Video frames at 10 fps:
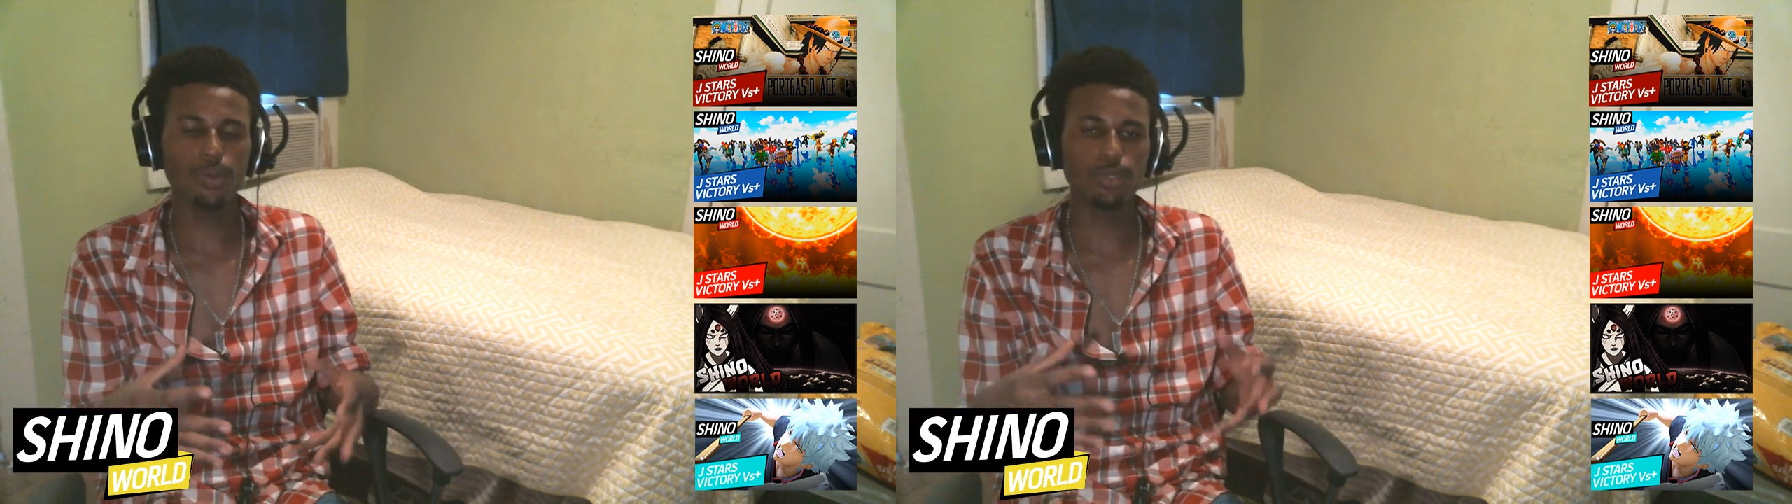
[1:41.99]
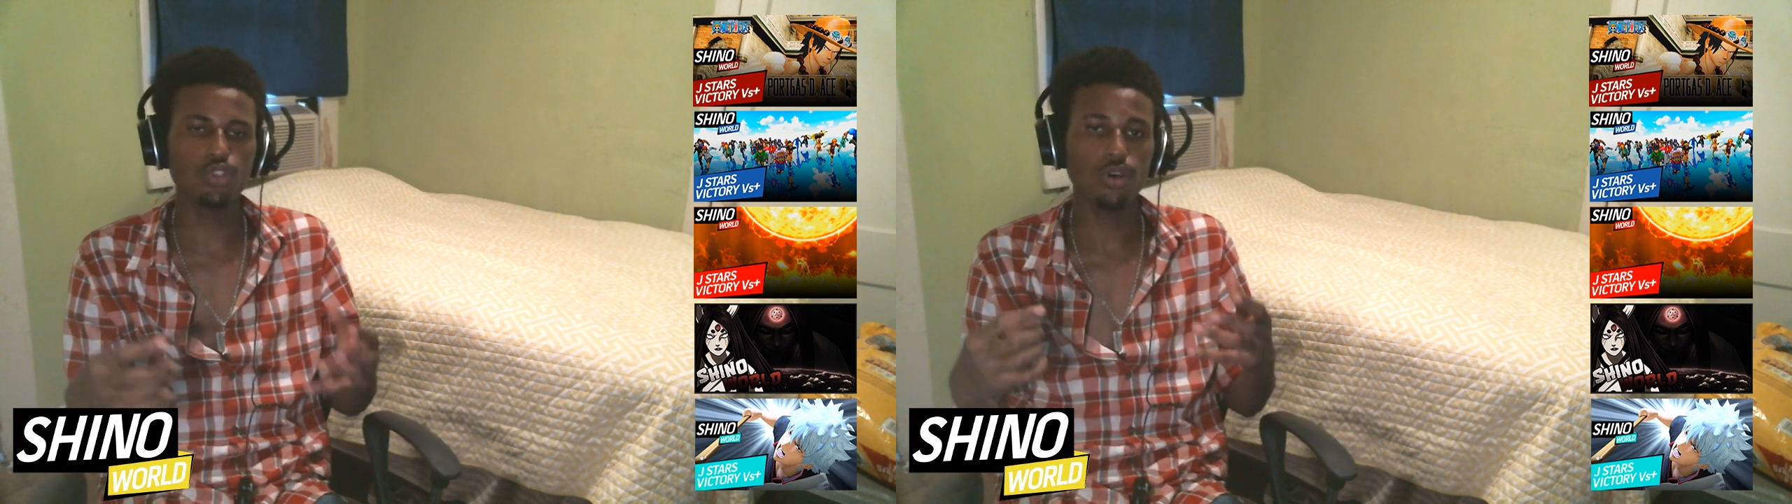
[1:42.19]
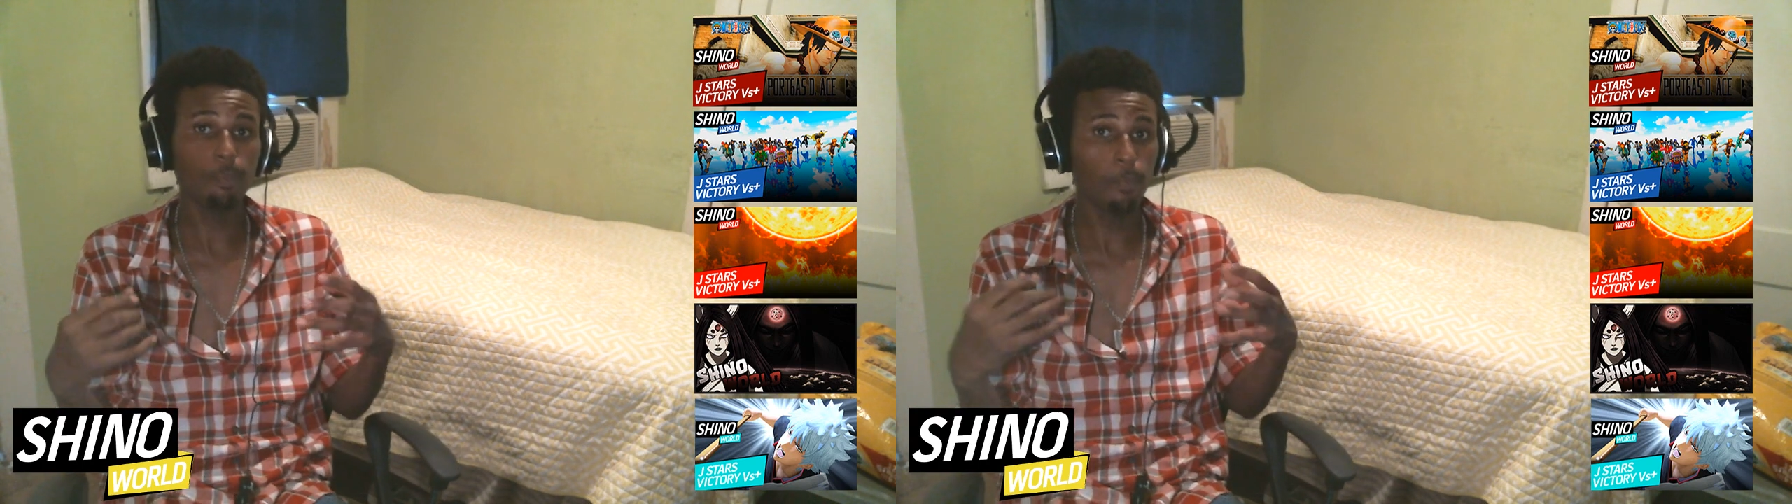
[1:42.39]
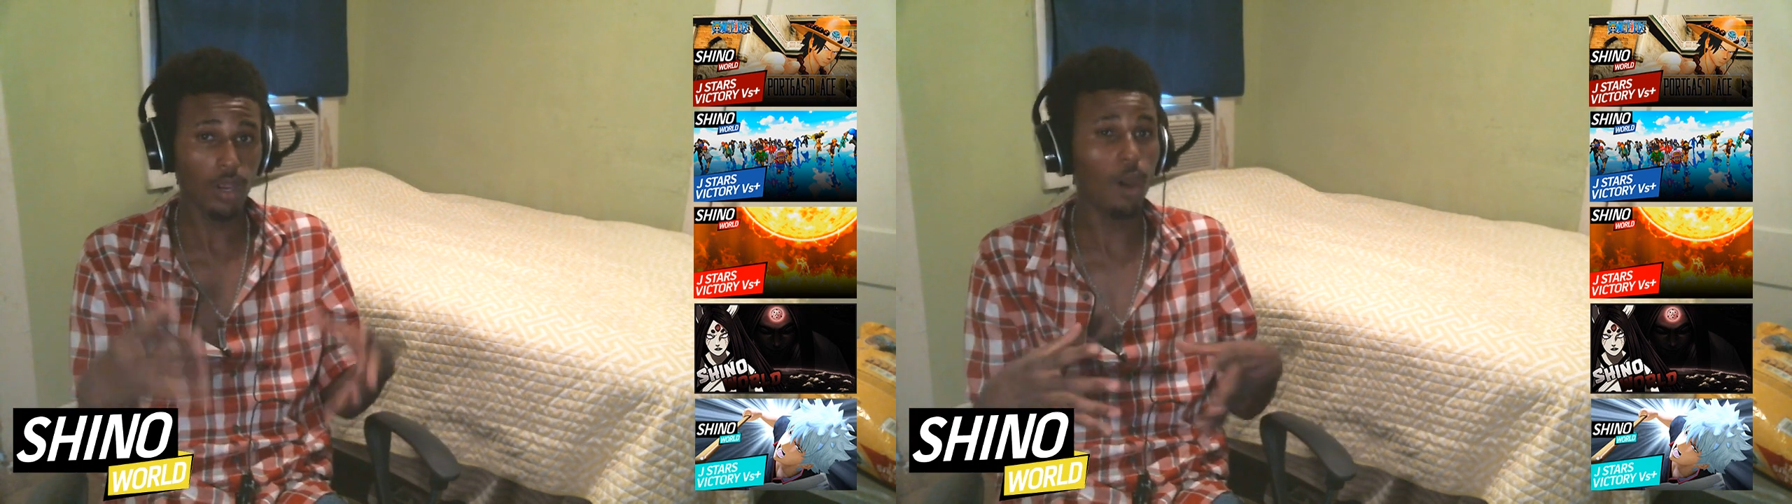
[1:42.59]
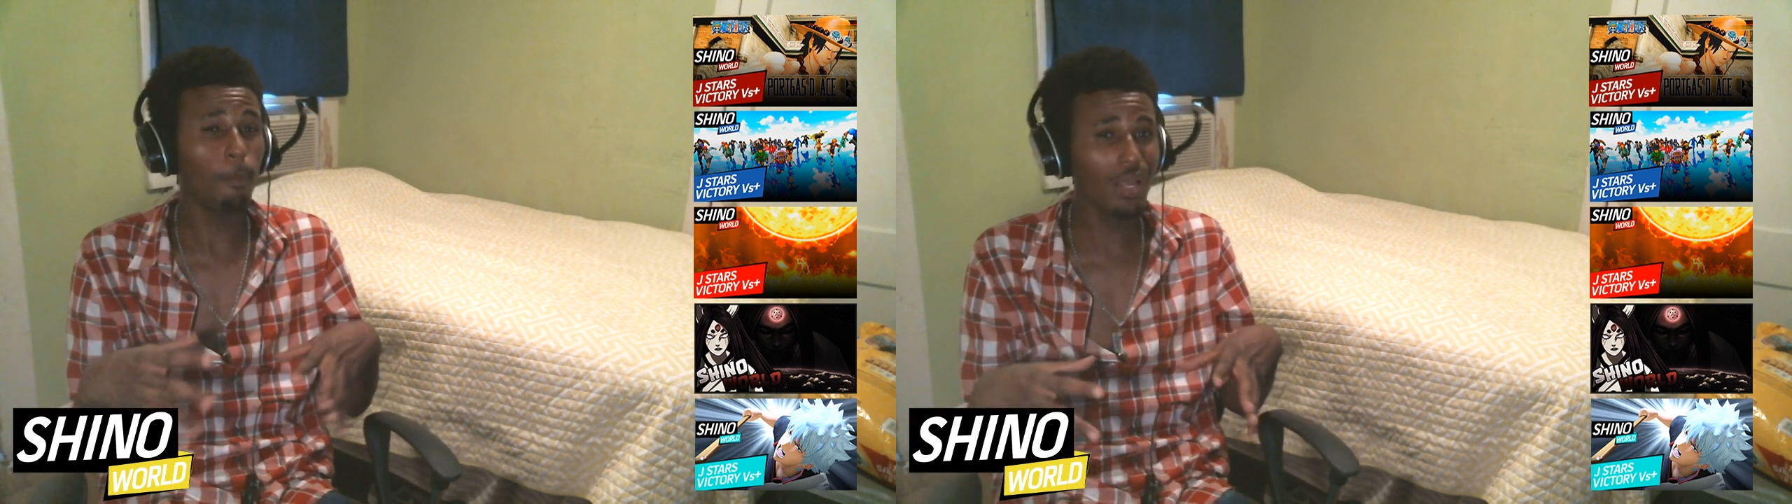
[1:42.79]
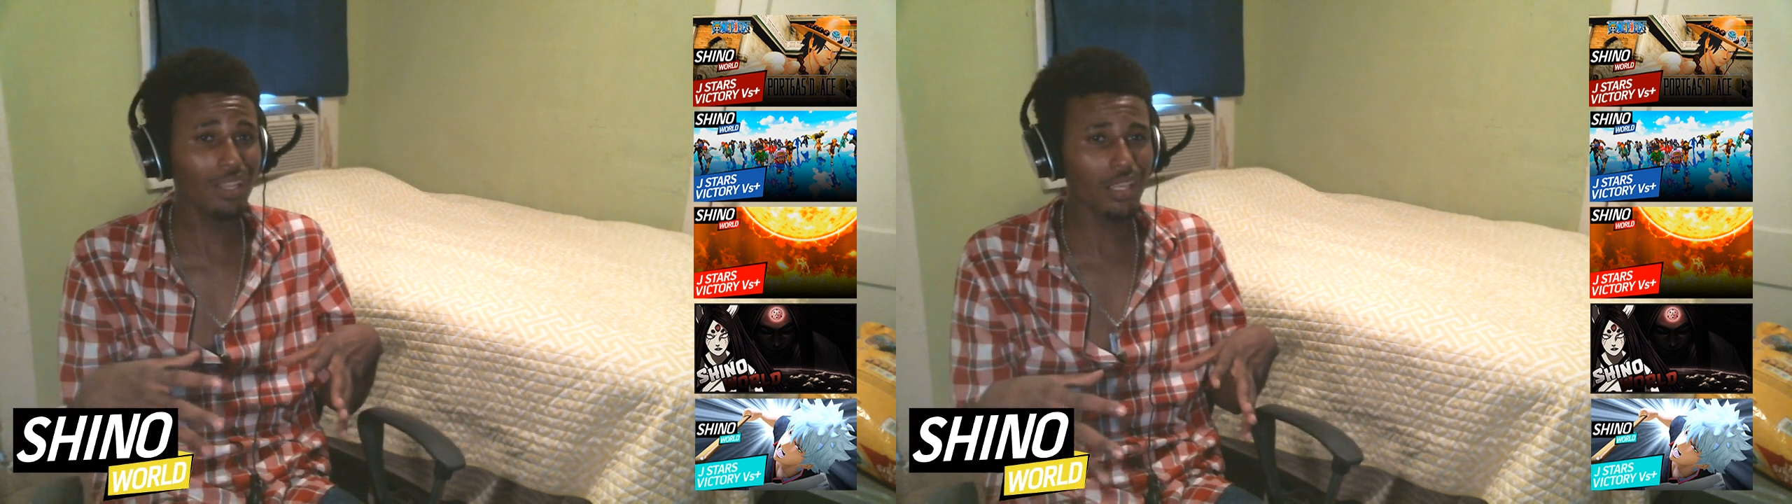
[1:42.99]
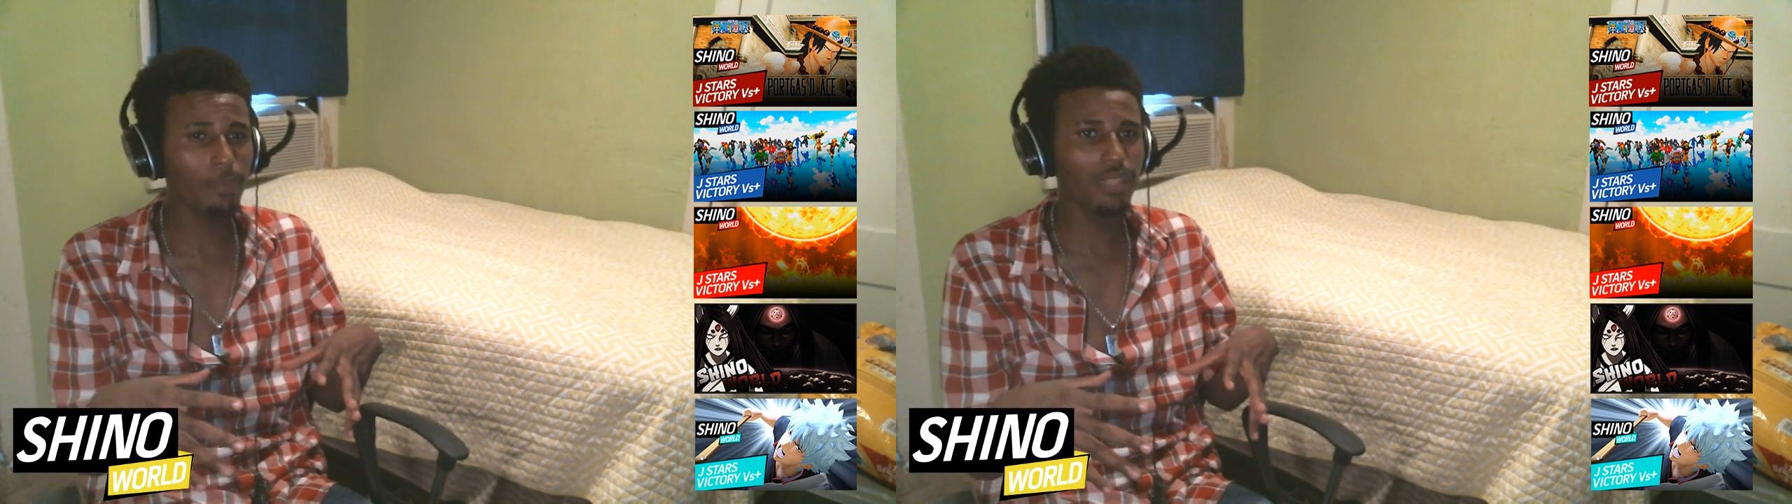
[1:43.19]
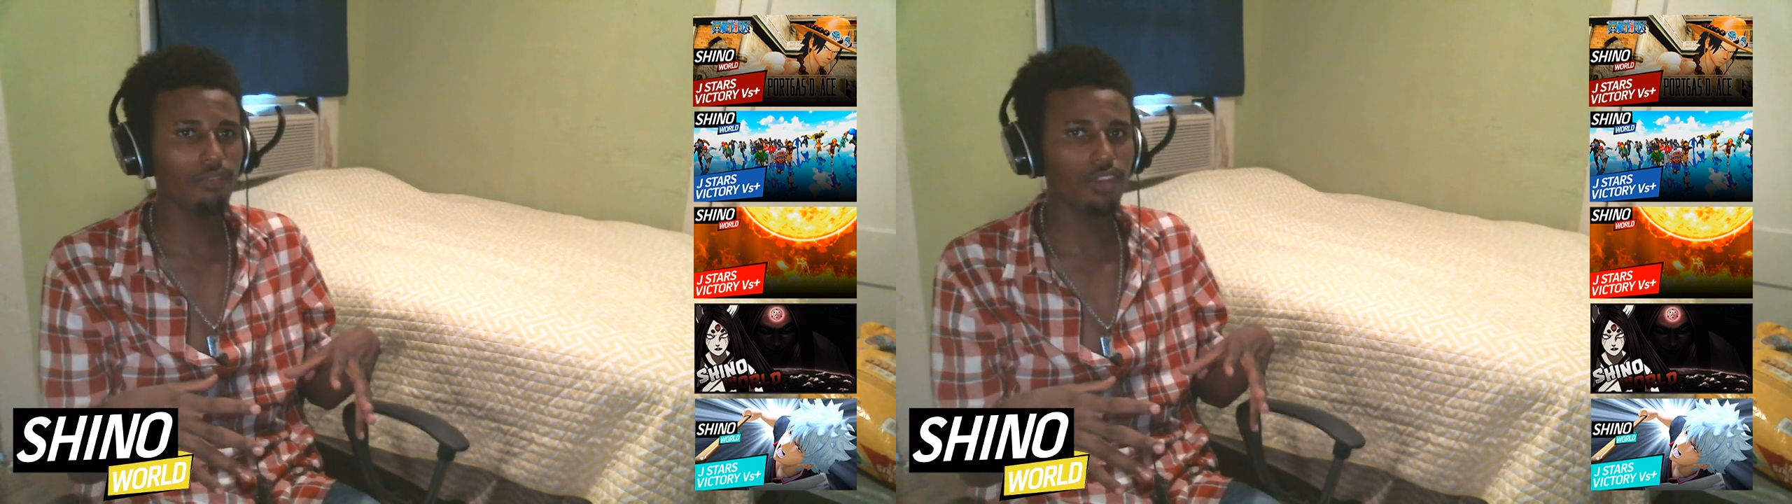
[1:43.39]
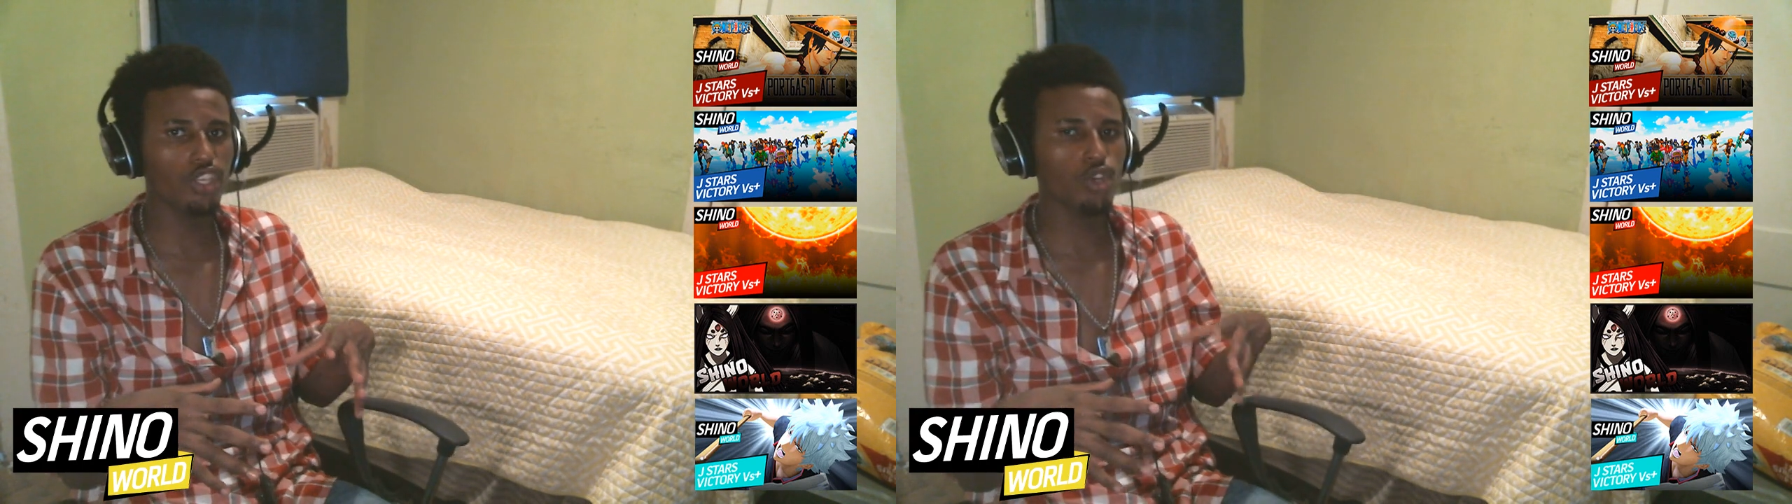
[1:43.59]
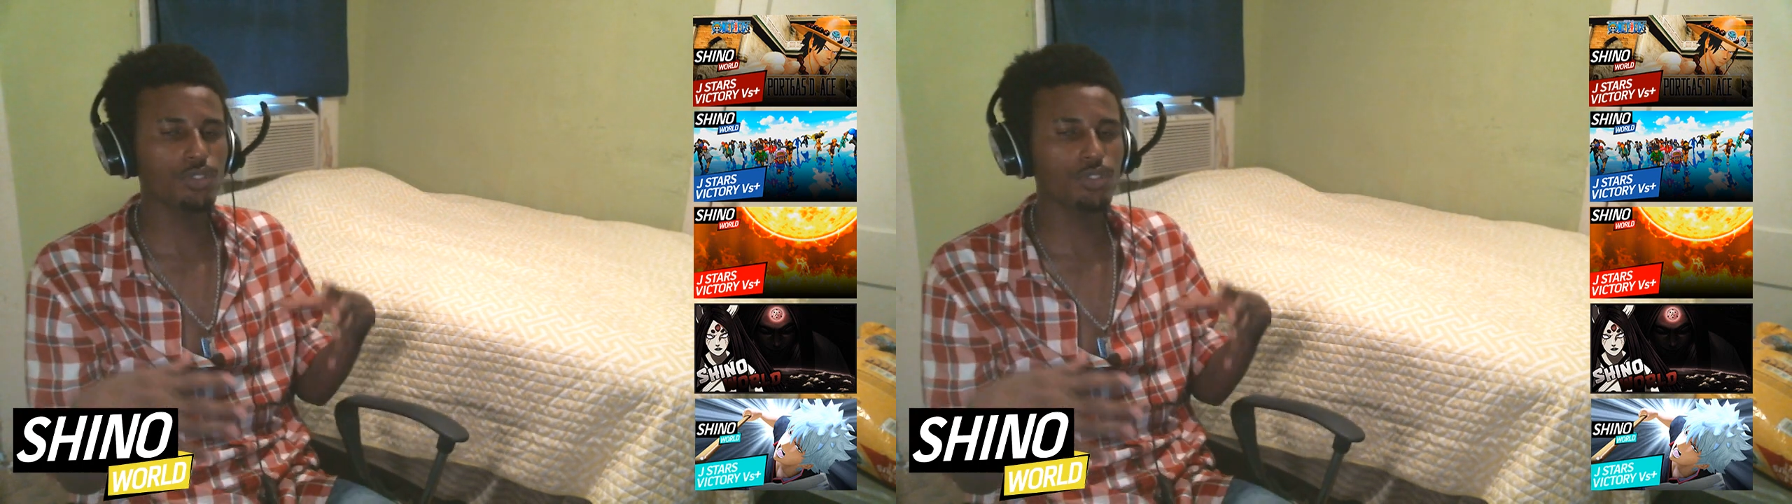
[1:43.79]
I'm gonna do a, a, monthly update video.